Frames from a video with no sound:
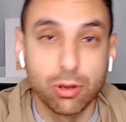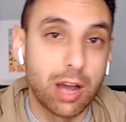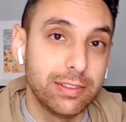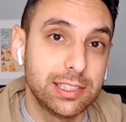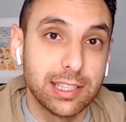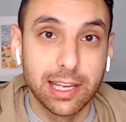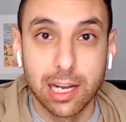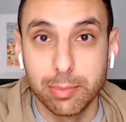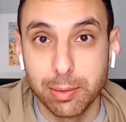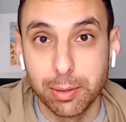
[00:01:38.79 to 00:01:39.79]
So obviously they
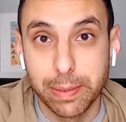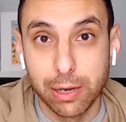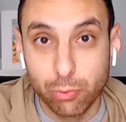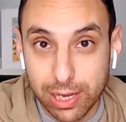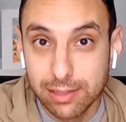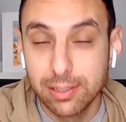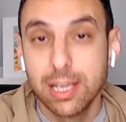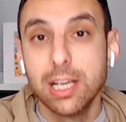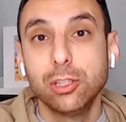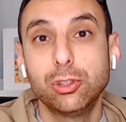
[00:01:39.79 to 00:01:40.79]
gotta be able to pay rent.
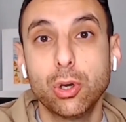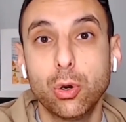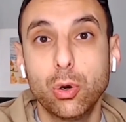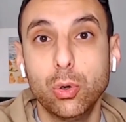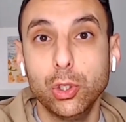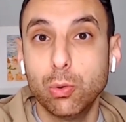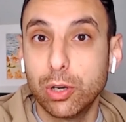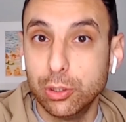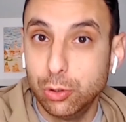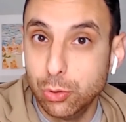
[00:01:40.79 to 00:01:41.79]
So you
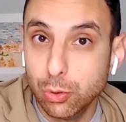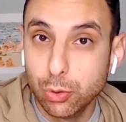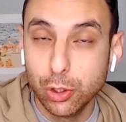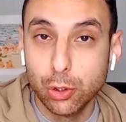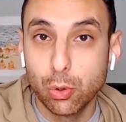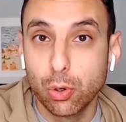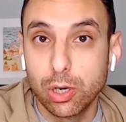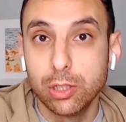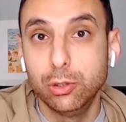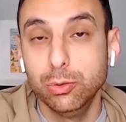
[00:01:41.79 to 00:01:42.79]
wanna do
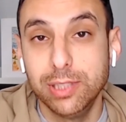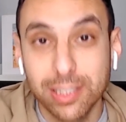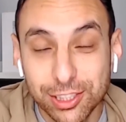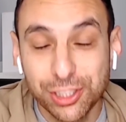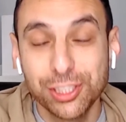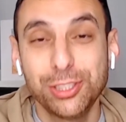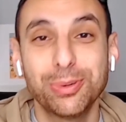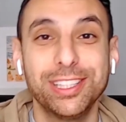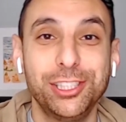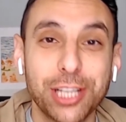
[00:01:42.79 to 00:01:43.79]
your due diligence, you
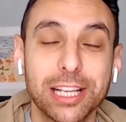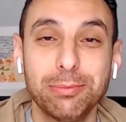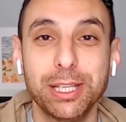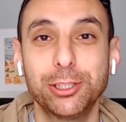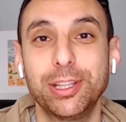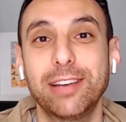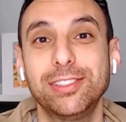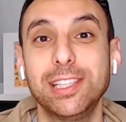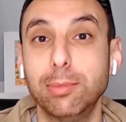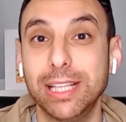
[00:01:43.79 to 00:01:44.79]
wanna check and make sure they have a
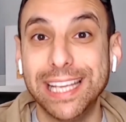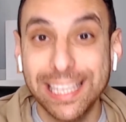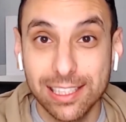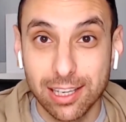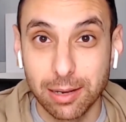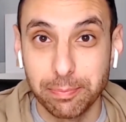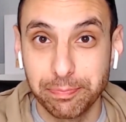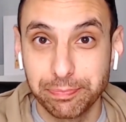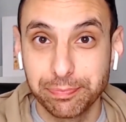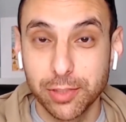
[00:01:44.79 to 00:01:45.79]
stable income,
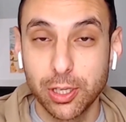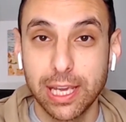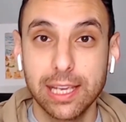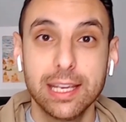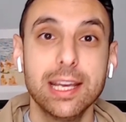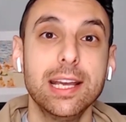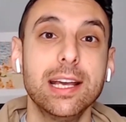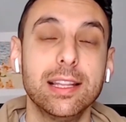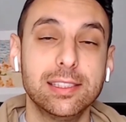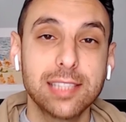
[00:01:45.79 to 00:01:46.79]
okay?
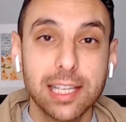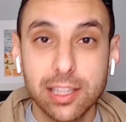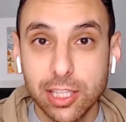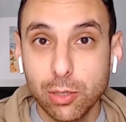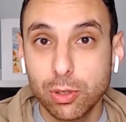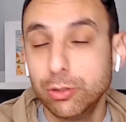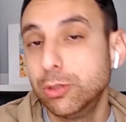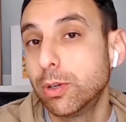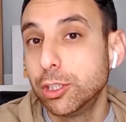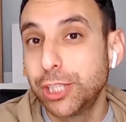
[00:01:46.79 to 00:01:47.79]
The second thing you wanna do is
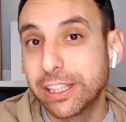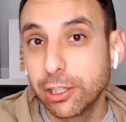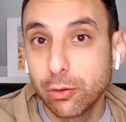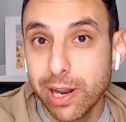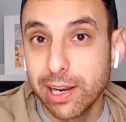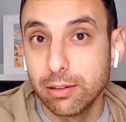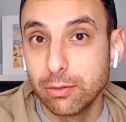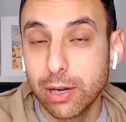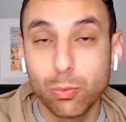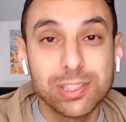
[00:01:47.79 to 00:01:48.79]
you wanna check their credit,
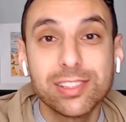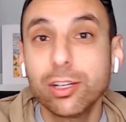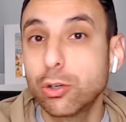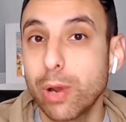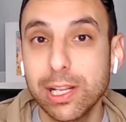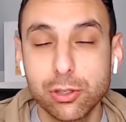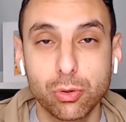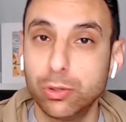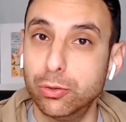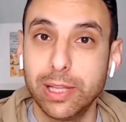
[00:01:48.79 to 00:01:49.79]
right? What's their credit
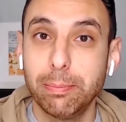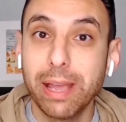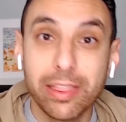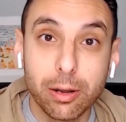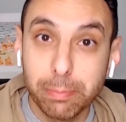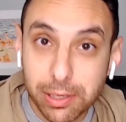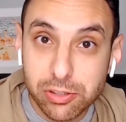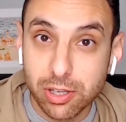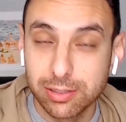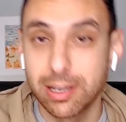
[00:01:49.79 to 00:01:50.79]
score? Do they pay their
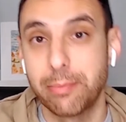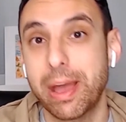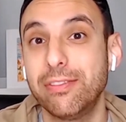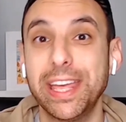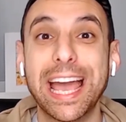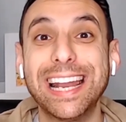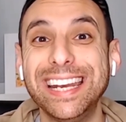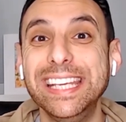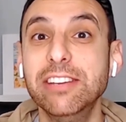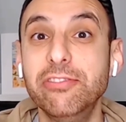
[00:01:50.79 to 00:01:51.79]
bills on time? Have they had
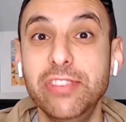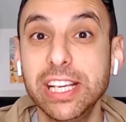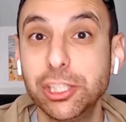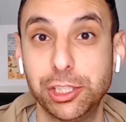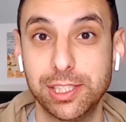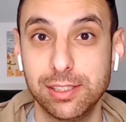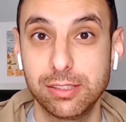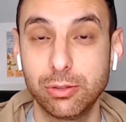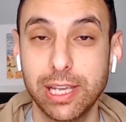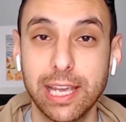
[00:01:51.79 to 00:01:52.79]
any
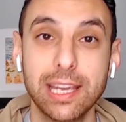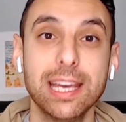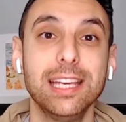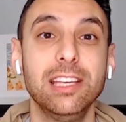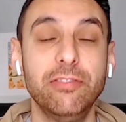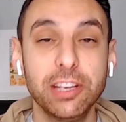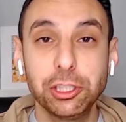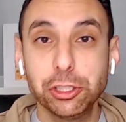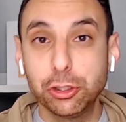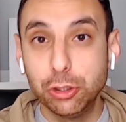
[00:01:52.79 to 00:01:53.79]
evictions, okay?
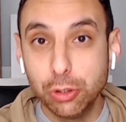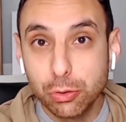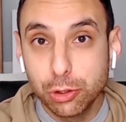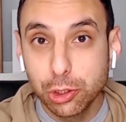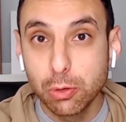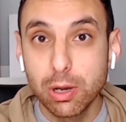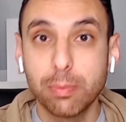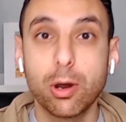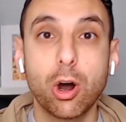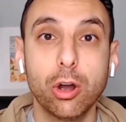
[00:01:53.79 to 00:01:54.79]
Evictions do show
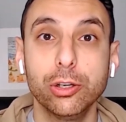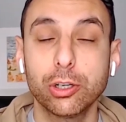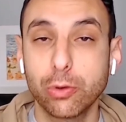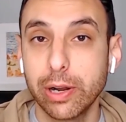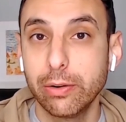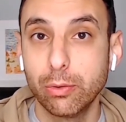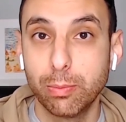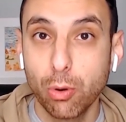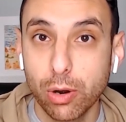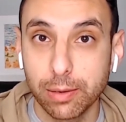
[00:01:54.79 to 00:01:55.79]
up on your credit
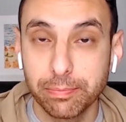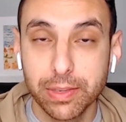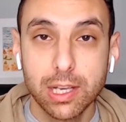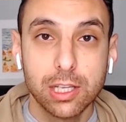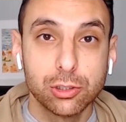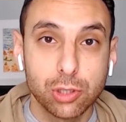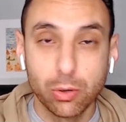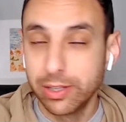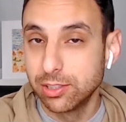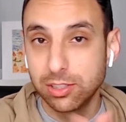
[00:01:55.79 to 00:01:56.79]
report.
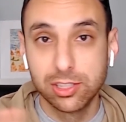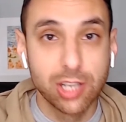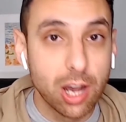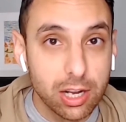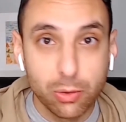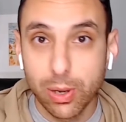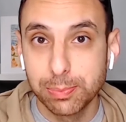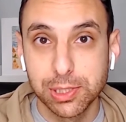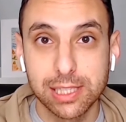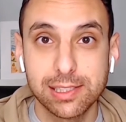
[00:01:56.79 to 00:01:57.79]
So there's a ton of
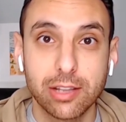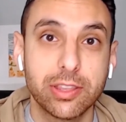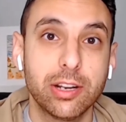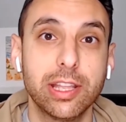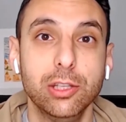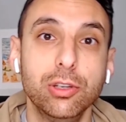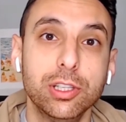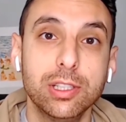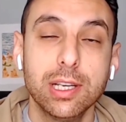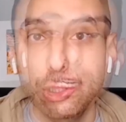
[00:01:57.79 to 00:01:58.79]
websites out there that you
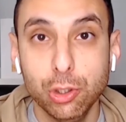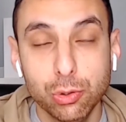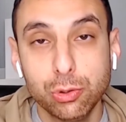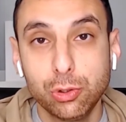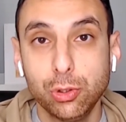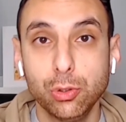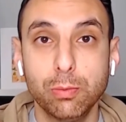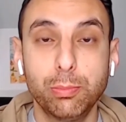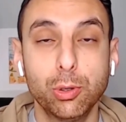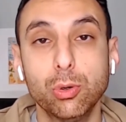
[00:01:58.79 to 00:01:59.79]
can use
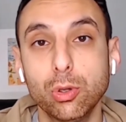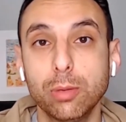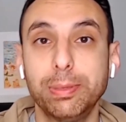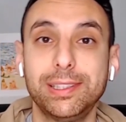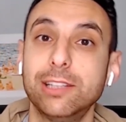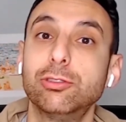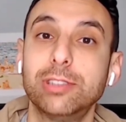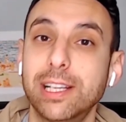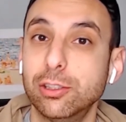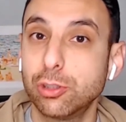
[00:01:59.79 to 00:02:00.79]
to pull potential
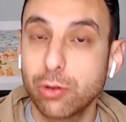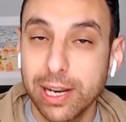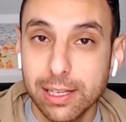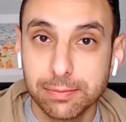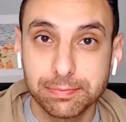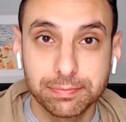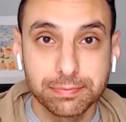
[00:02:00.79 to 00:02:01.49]
tenants' credit.